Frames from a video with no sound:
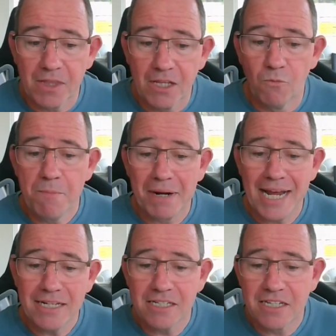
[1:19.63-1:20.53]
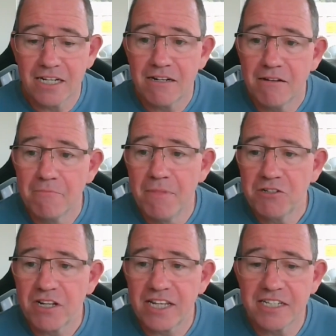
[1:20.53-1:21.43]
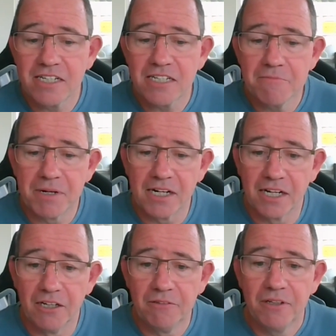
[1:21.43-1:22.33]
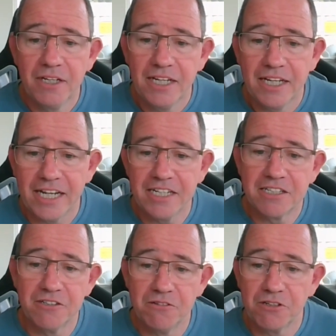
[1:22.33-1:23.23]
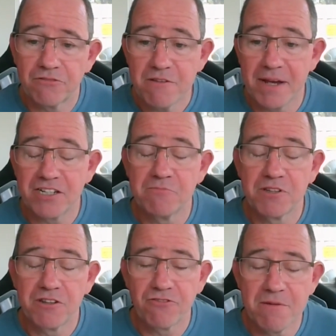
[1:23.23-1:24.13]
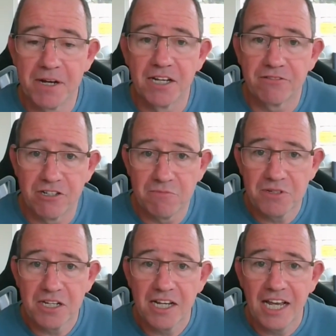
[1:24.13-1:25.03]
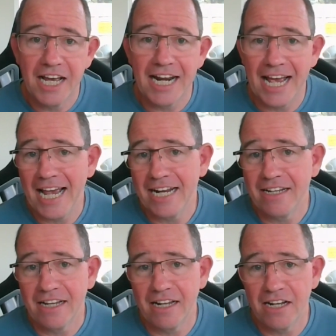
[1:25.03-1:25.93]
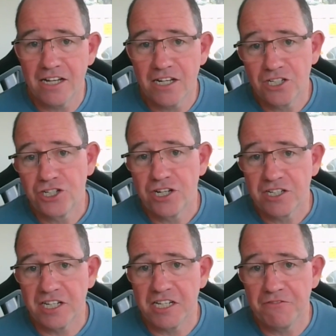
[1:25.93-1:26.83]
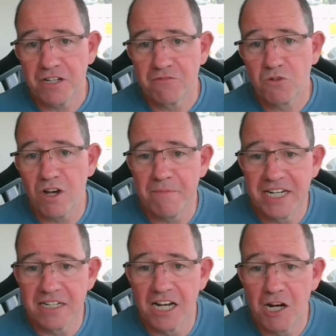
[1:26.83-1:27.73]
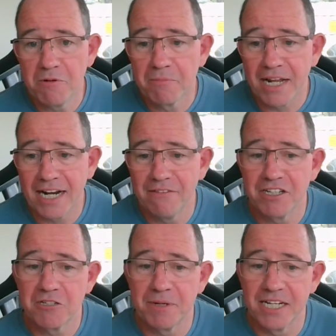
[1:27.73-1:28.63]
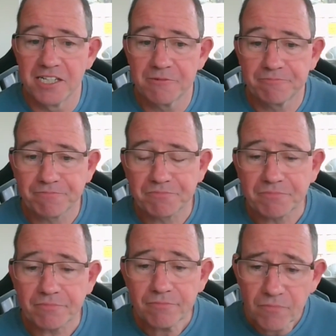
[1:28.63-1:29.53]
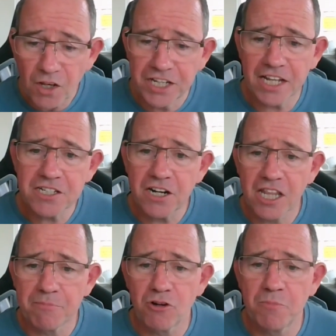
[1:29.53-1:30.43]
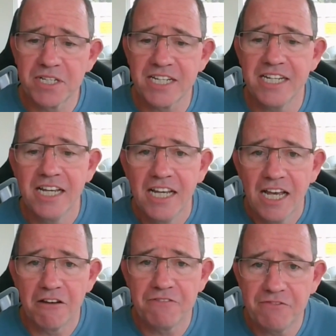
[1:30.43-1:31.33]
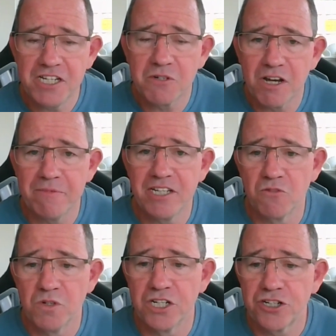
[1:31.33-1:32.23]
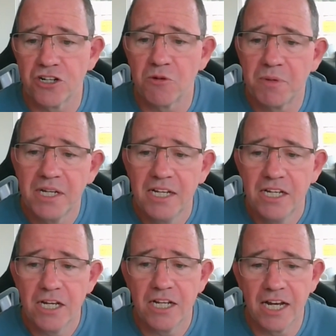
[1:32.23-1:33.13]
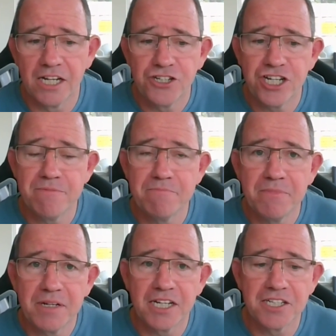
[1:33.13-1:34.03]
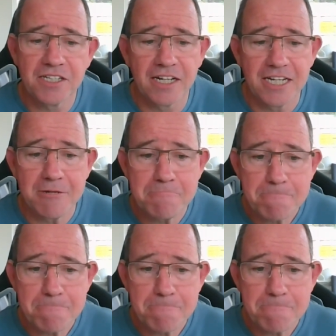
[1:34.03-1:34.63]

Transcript: We planned to turn most of the existing bungalow into three bedrooms and three bathrooms and add a large 65 square metre open plan living space. On the other side of the property, a 50 square metre workshop, uh, gym and study.